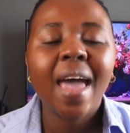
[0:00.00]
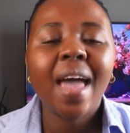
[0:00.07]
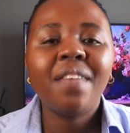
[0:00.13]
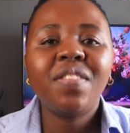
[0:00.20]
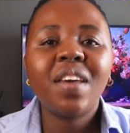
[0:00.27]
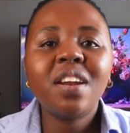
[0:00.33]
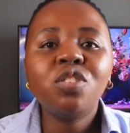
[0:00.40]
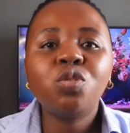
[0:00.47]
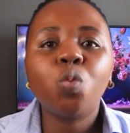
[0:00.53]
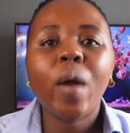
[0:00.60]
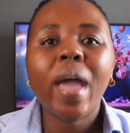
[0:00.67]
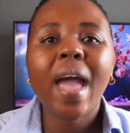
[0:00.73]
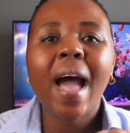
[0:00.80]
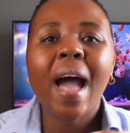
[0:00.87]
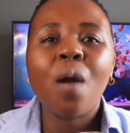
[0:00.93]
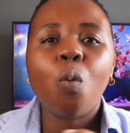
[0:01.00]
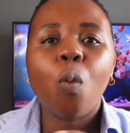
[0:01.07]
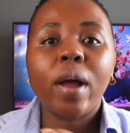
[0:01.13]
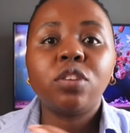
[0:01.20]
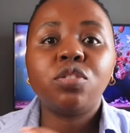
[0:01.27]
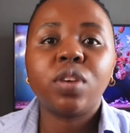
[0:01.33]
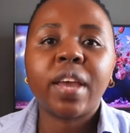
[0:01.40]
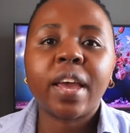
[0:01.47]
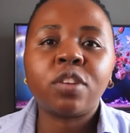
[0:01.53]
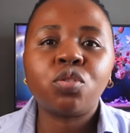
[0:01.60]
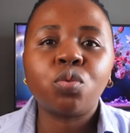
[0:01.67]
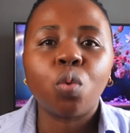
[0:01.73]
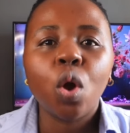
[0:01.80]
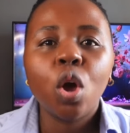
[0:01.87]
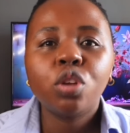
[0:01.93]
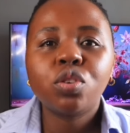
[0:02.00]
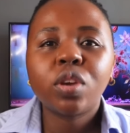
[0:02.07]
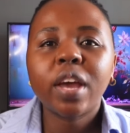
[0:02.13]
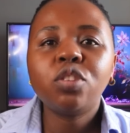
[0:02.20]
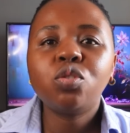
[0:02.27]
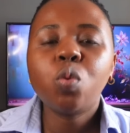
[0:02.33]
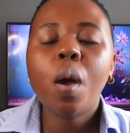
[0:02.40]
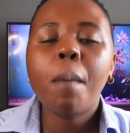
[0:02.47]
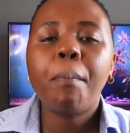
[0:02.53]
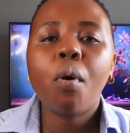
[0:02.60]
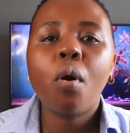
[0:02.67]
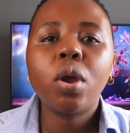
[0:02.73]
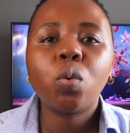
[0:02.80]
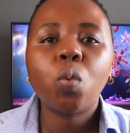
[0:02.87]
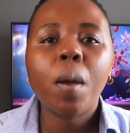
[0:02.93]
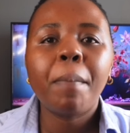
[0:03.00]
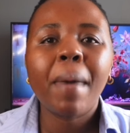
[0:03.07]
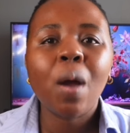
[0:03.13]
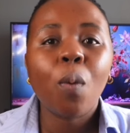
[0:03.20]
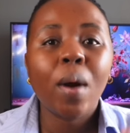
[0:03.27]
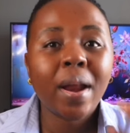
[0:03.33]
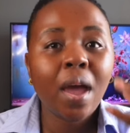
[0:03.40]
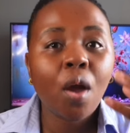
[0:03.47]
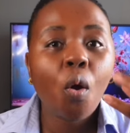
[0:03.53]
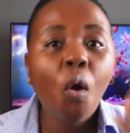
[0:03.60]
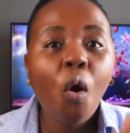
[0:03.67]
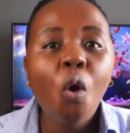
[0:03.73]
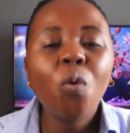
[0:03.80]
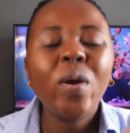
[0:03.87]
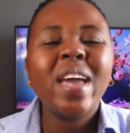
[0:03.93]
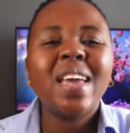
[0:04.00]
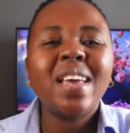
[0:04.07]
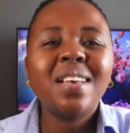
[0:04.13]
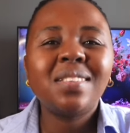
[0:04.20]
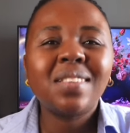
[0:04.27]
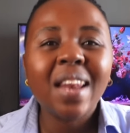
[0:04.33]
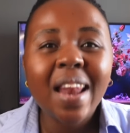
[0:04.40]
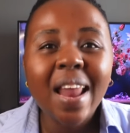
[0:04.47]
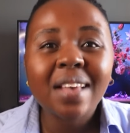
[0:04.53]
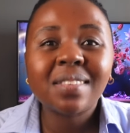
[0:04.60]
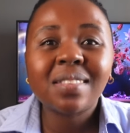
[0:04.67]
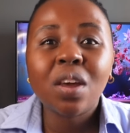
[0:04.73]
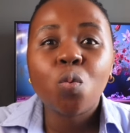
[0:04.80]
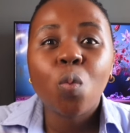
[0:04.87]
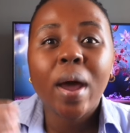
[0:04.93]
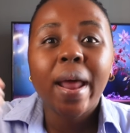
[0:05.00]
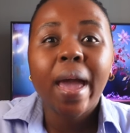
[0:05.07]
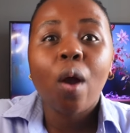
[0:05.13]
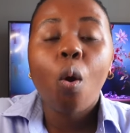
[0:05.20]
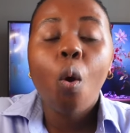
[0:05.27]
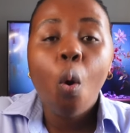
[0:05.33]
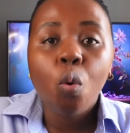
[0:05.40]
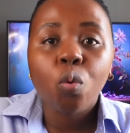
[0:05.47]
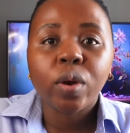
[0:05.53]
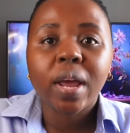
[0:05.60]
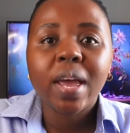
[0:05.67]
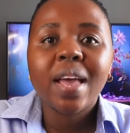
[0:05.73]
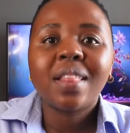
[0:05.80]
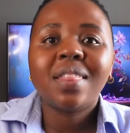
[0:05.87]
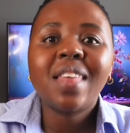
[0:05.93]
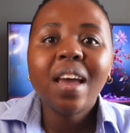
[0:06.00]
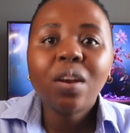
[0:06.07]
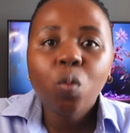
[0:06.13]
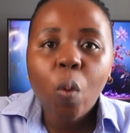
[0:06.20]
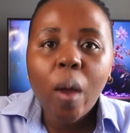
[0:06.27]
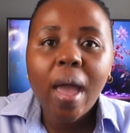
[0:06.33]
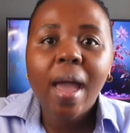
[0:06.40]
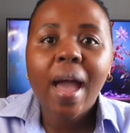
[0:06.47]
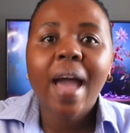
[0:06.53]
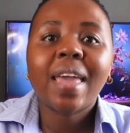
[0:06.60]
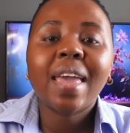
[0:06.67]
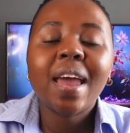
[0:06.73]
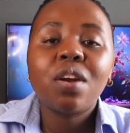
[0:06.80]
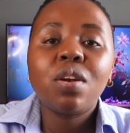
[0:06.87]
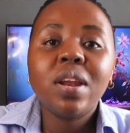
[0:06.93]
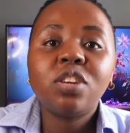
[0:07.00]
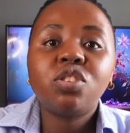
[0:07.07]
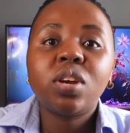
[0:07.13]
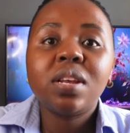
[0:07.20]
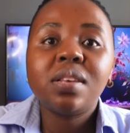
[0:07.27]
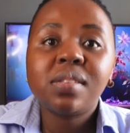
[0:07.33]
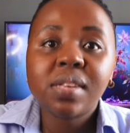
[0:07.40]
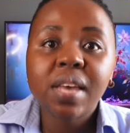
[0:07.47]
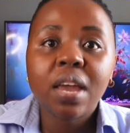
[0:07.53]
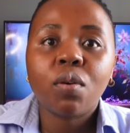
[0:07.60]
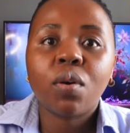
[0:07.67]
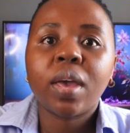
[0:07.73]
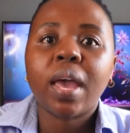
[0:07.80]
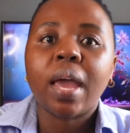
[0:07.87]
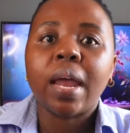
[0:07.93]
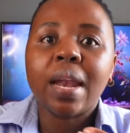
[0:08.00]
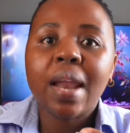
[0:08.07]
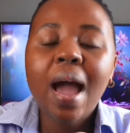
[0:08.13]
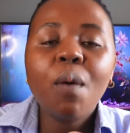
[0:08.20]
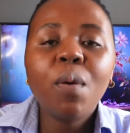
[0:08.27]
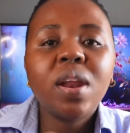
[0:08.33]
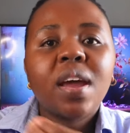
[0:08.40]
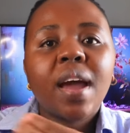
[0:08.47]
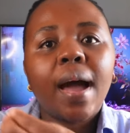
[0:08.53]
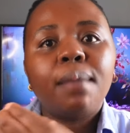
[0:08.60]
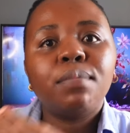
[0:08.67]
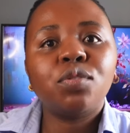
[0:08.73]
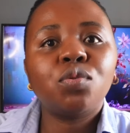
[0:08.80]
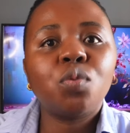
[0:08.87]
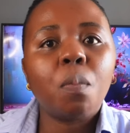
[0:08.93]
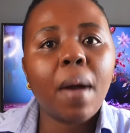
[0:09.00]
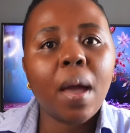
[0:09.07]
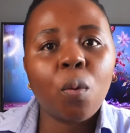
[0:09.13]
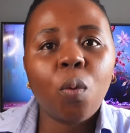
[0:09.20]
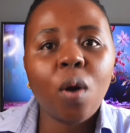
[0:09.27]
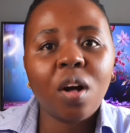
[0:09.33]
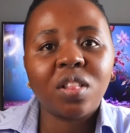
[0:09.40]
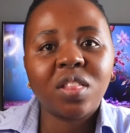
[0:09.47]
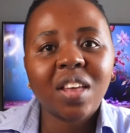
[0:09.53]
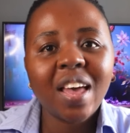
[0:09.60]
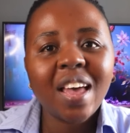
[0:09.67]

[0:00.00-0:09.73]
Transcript: And that is where I want to get to. To get to a point whereby what I owe is less than what I own. That way I can literally say, okay, now when it comes to my wealth,